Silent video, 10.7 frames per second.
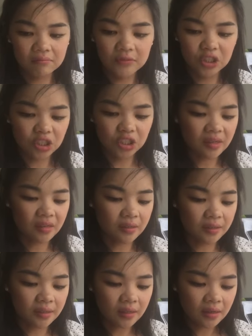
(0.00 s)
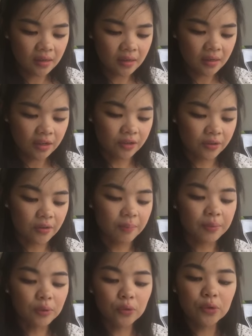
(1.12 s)
Just because,
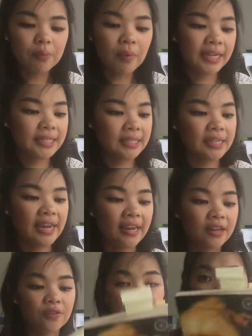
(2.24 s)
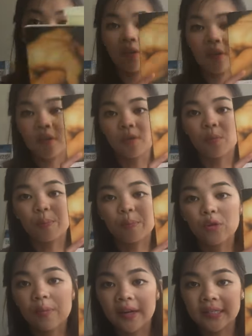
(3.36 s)
blue might stand for
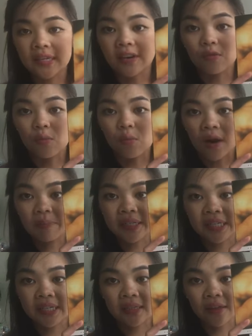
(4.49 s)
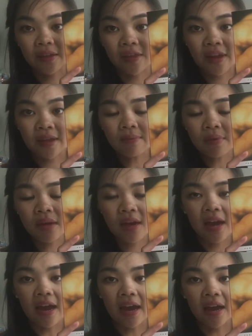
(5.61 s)
one particular theme,
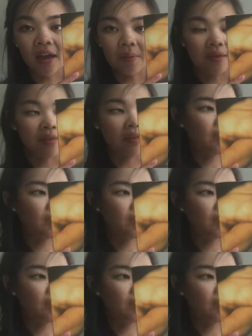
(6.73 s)
and then